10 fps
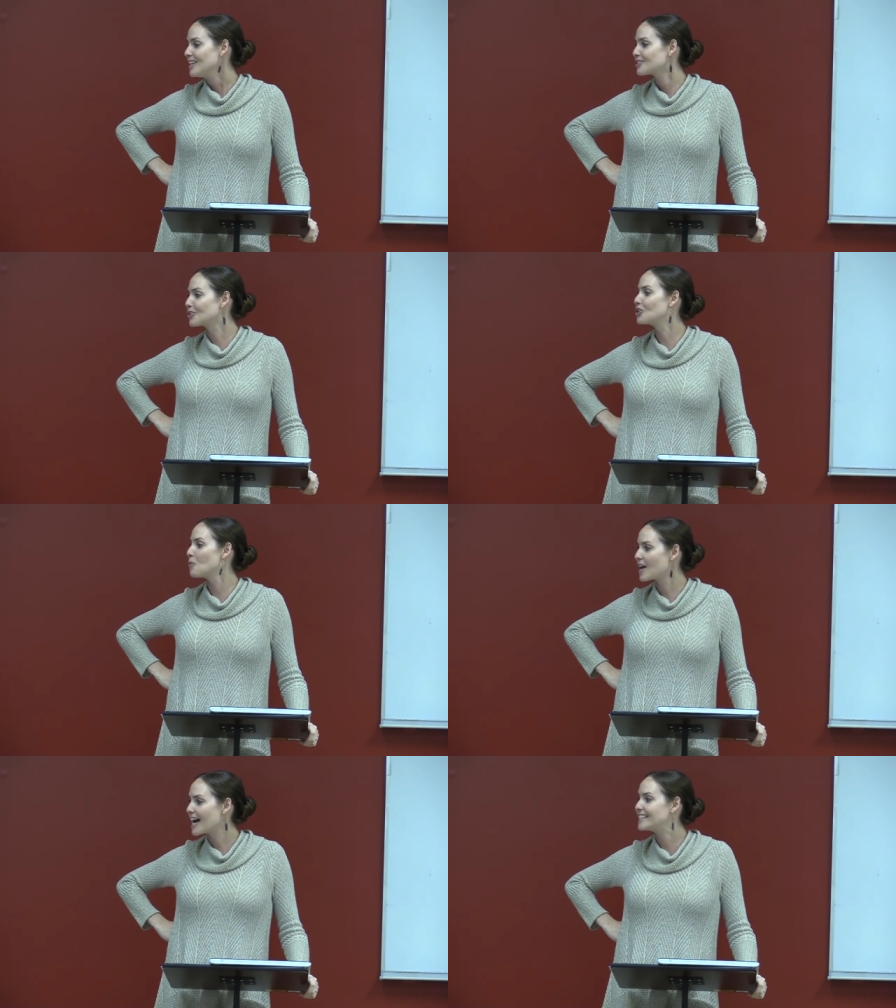so you'll
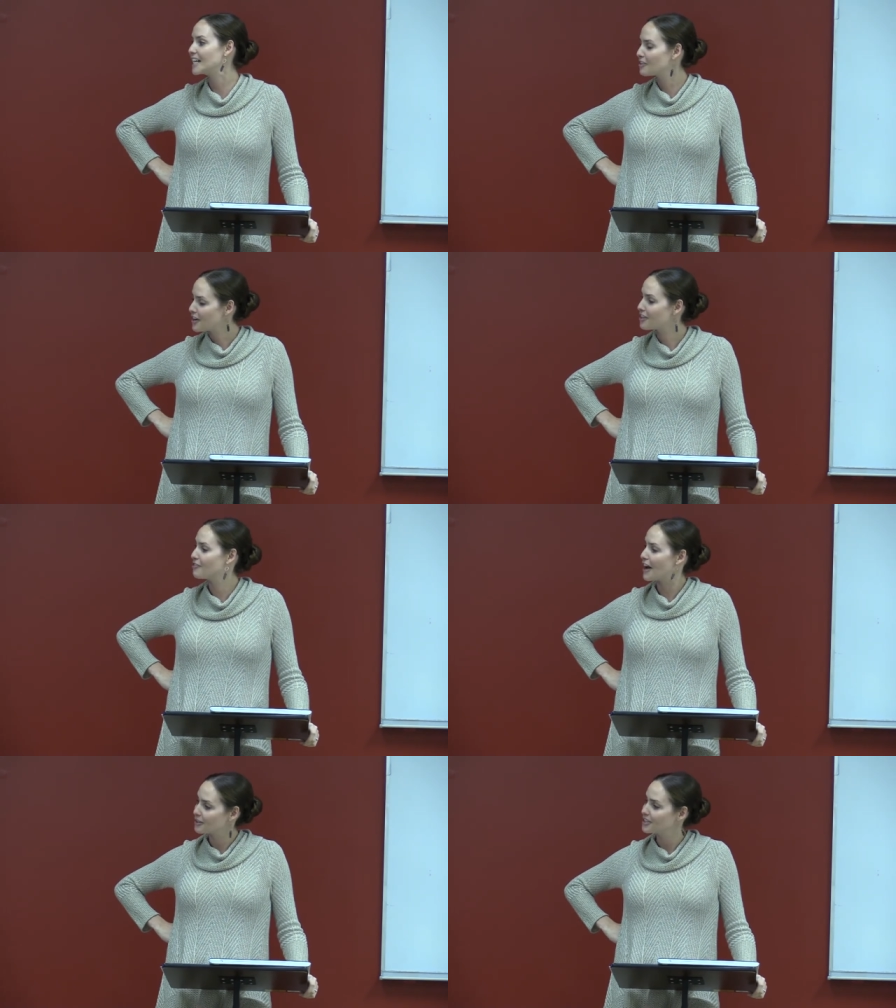want to identify the
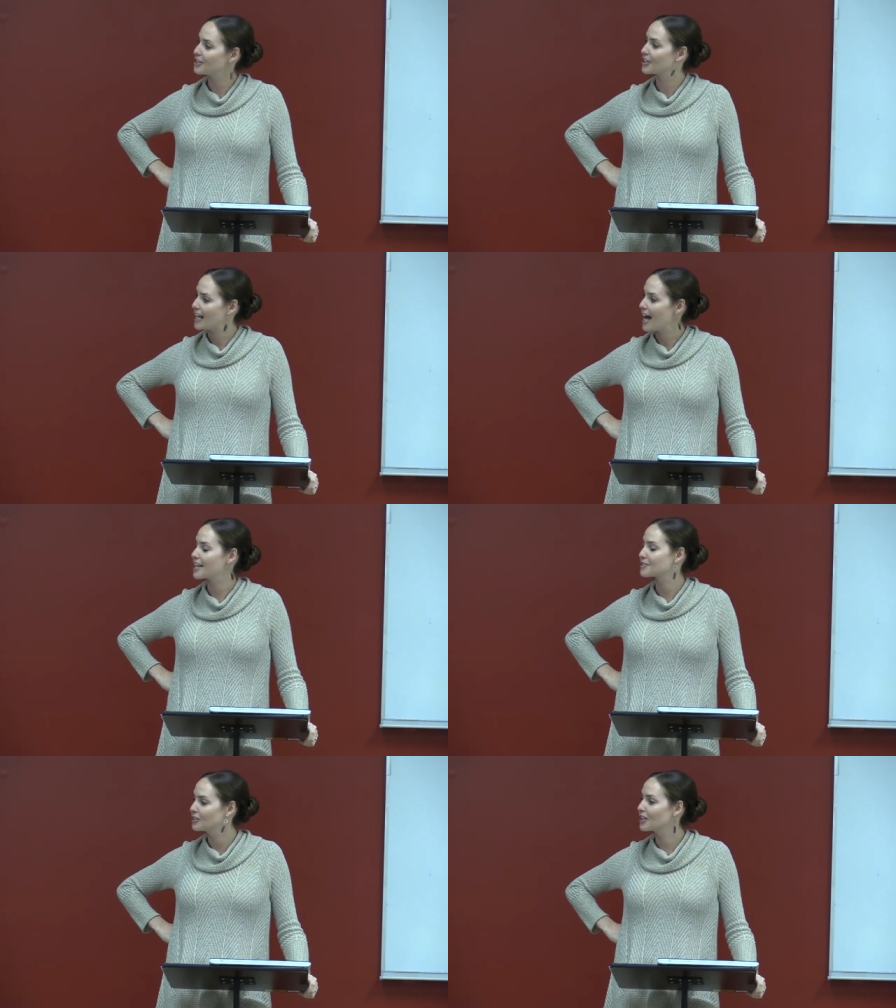faculty you're going to
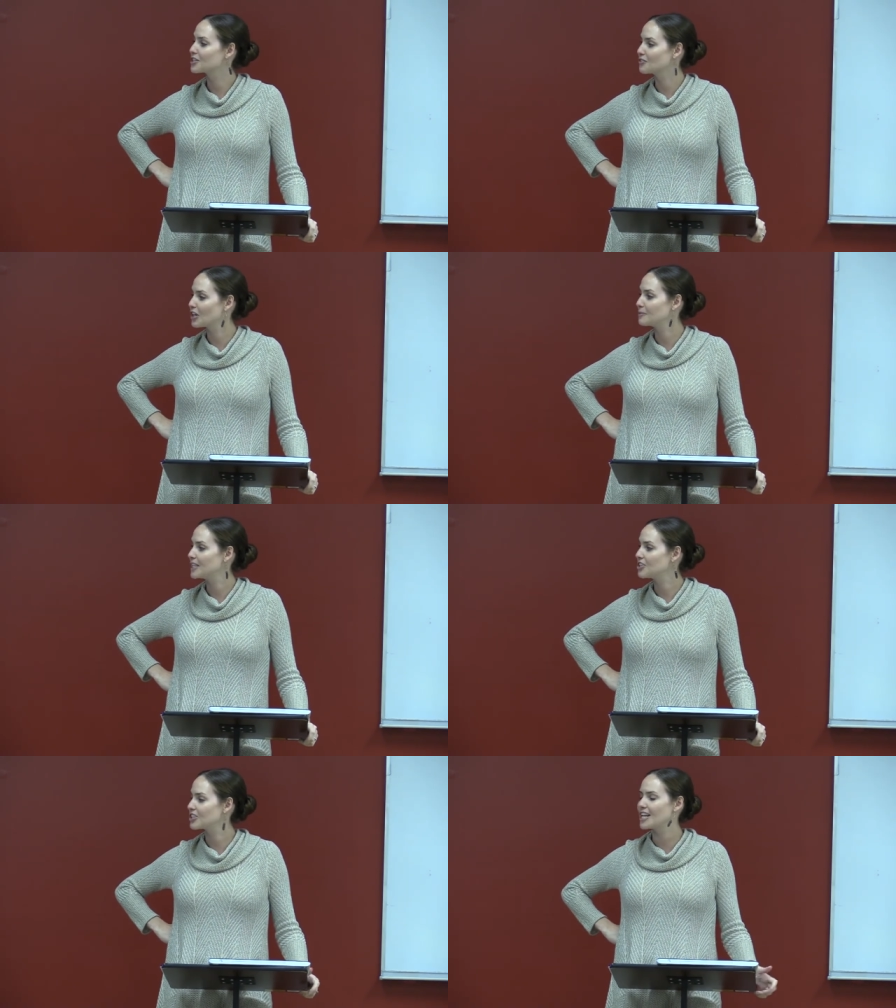ask for letters of recommendation,